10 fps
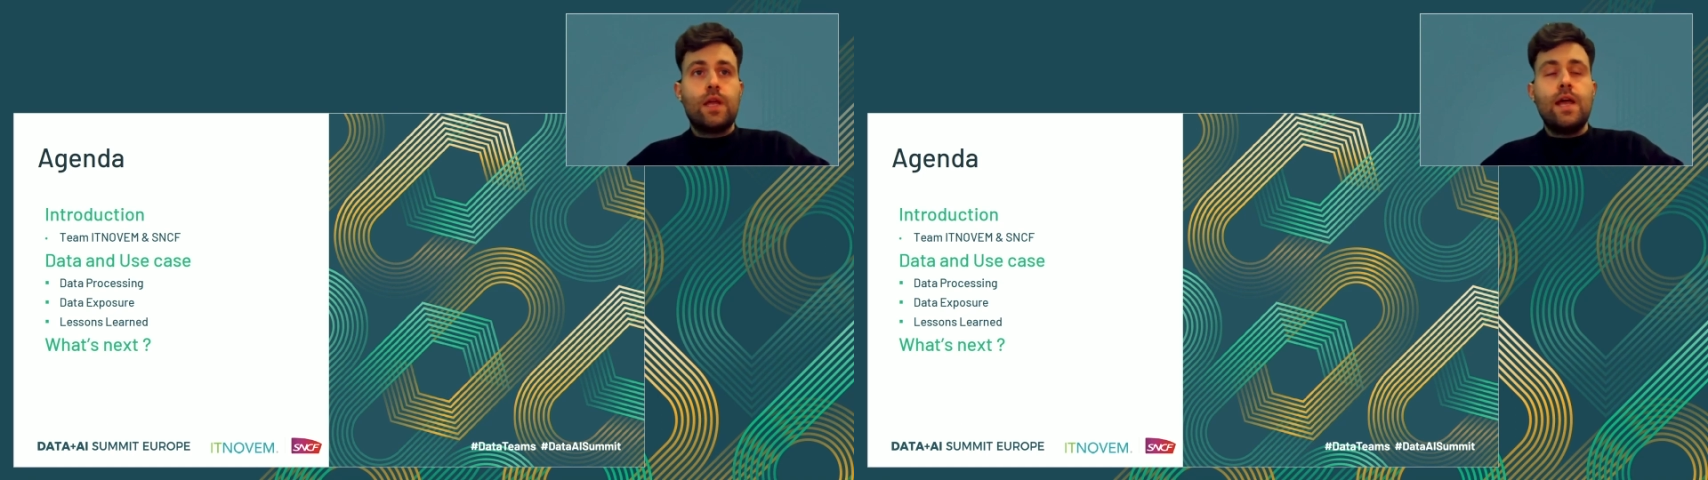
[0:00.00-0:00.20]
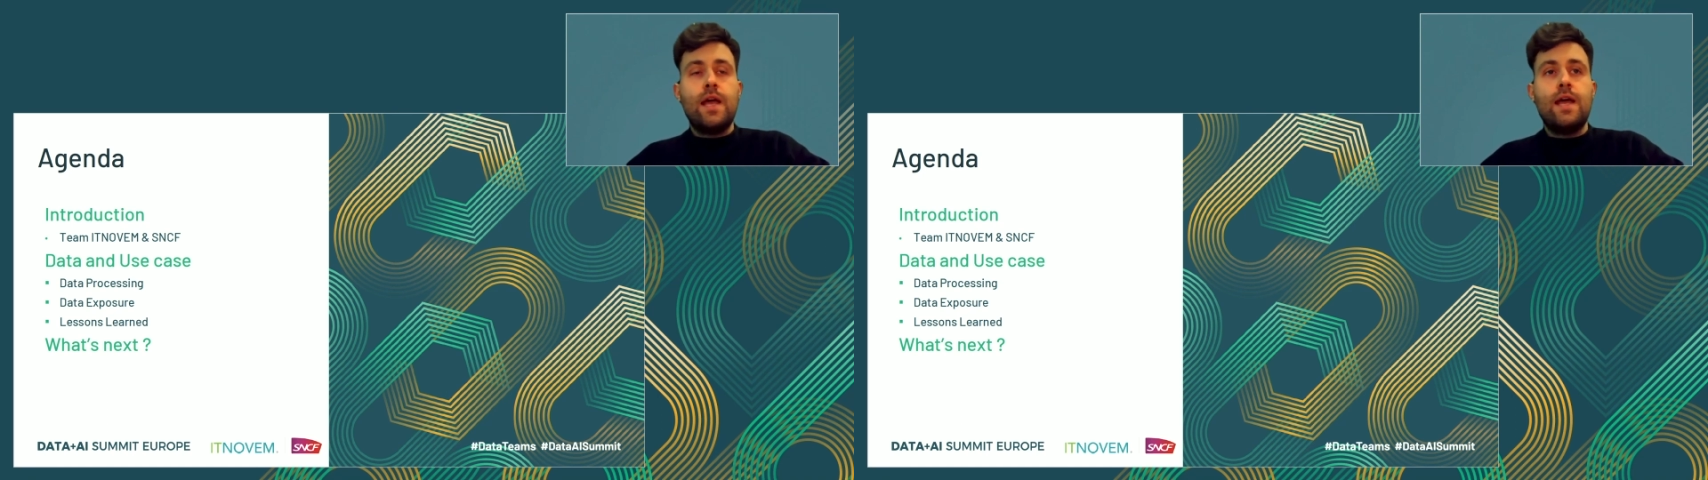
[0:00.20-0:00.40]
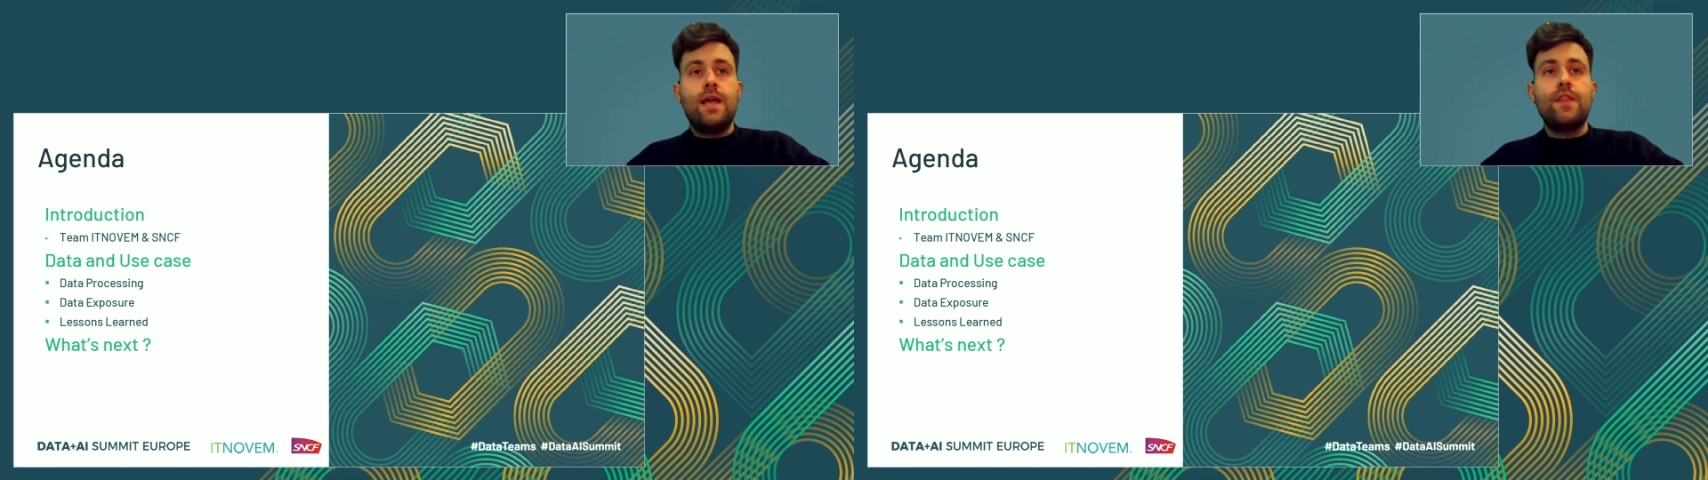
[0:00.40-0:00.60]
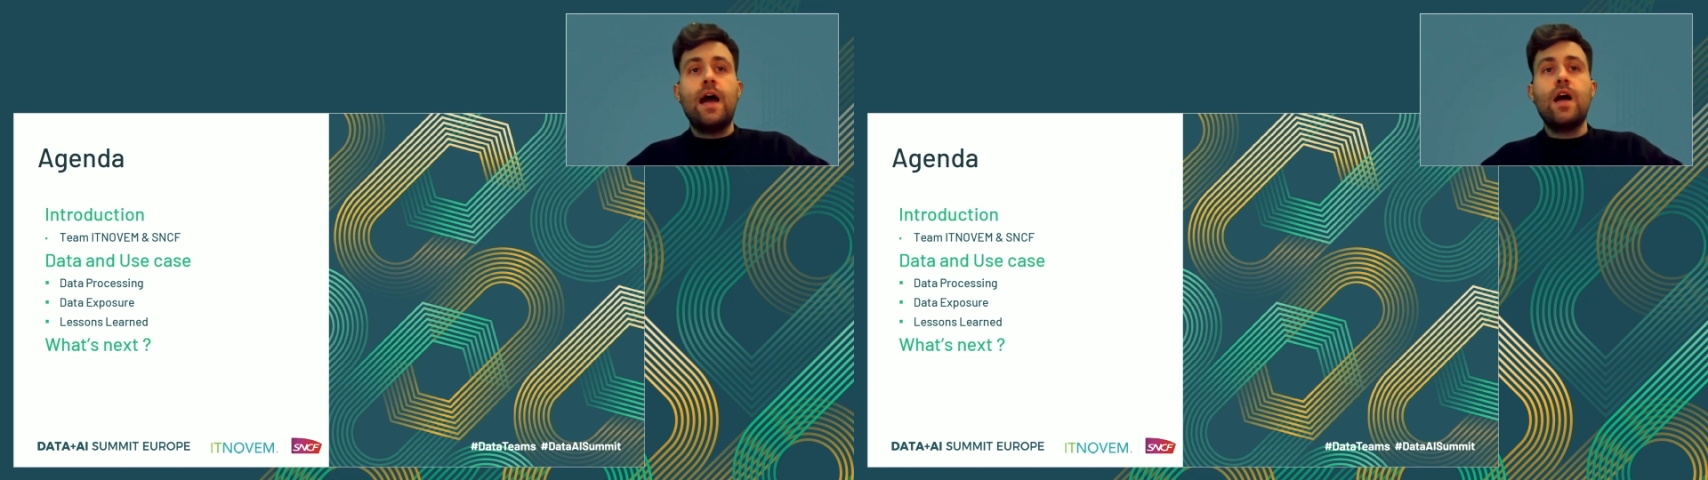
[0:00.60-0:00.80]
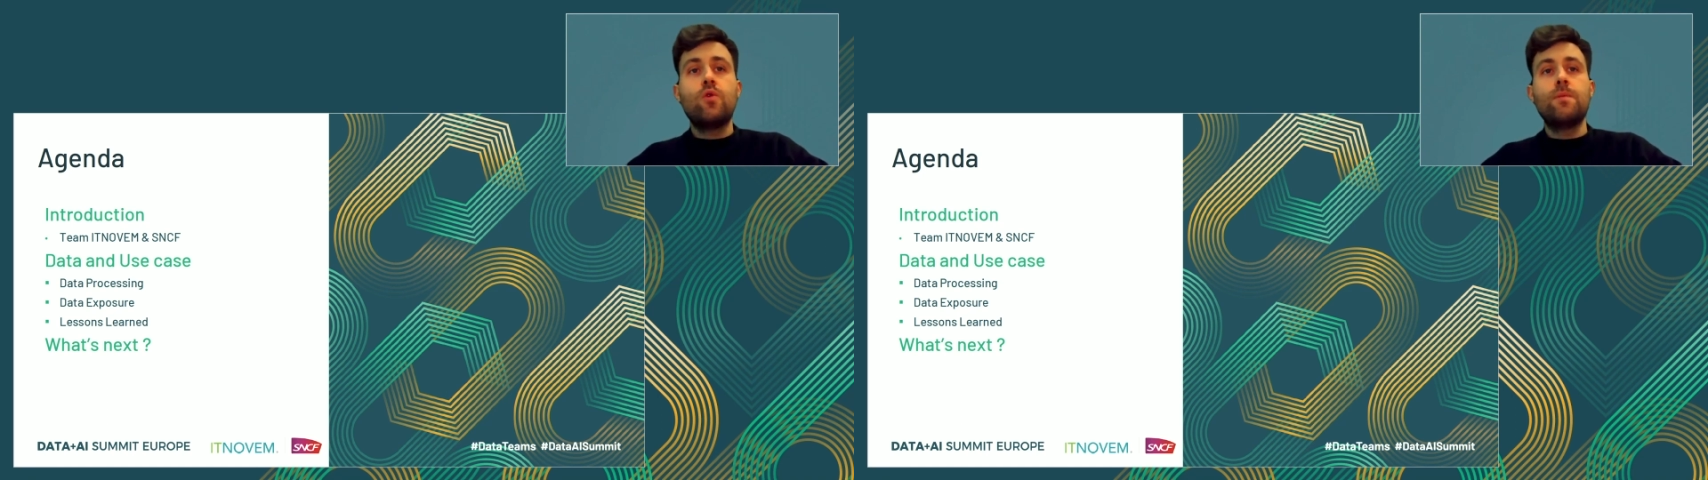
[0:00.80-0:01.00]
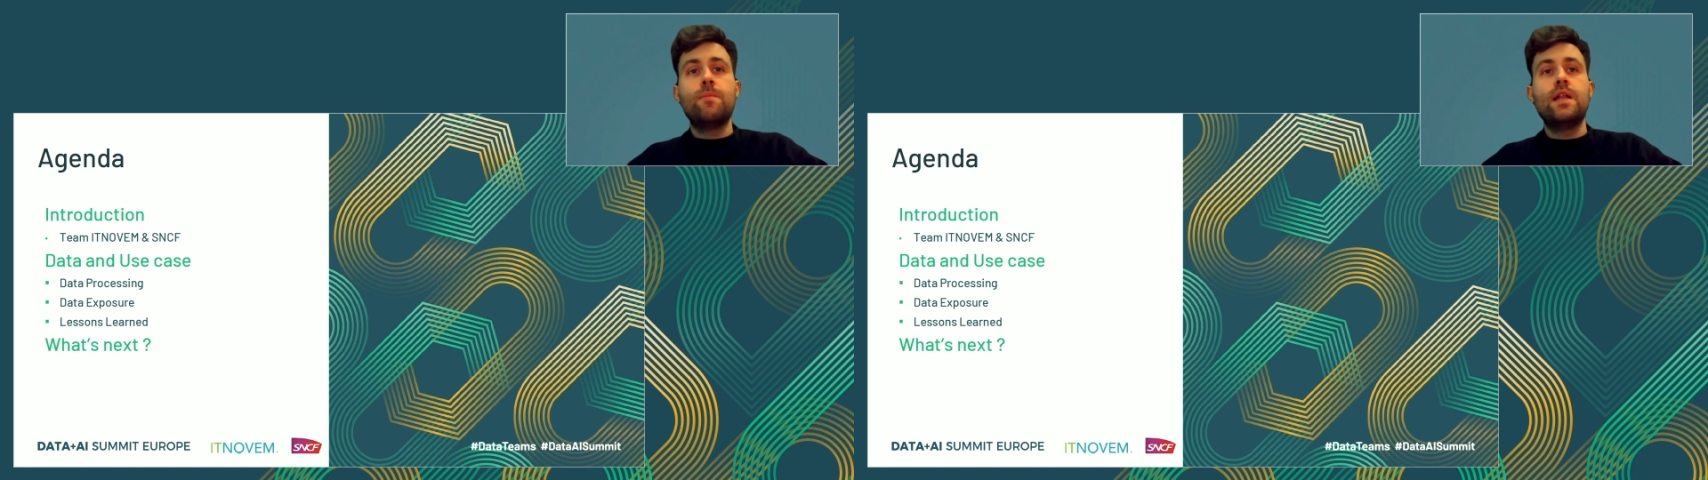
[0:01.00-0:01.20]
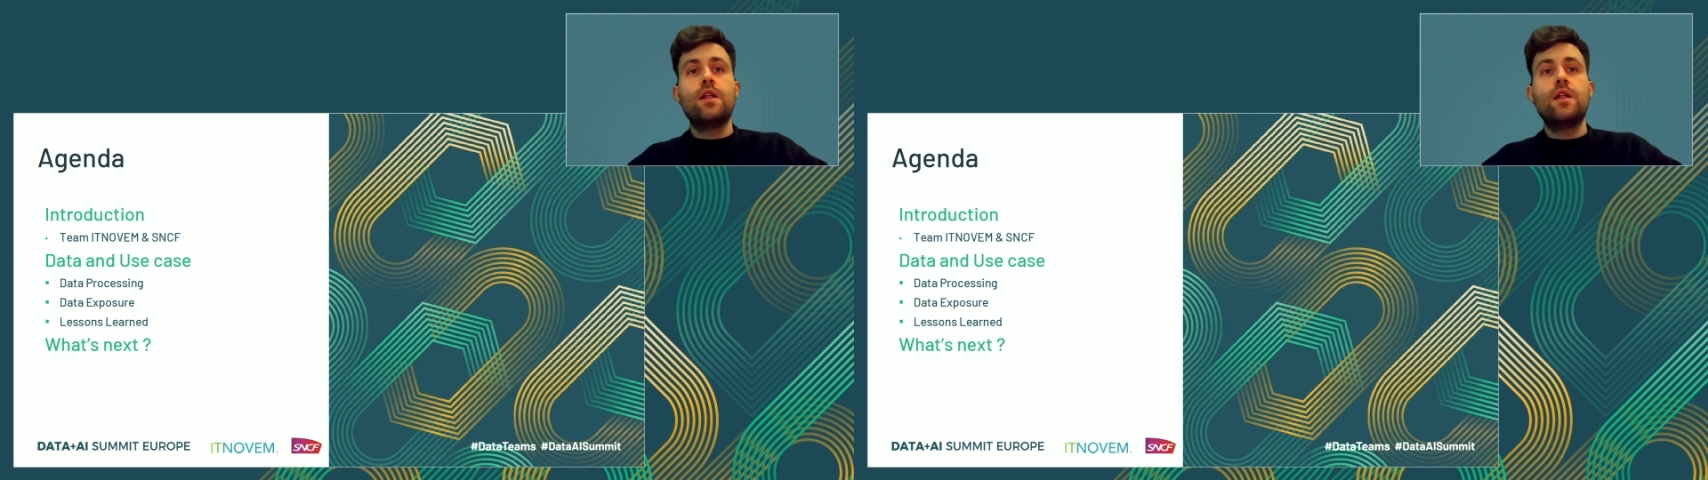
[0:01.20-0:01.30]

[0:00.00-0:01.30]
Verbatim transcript: and how we build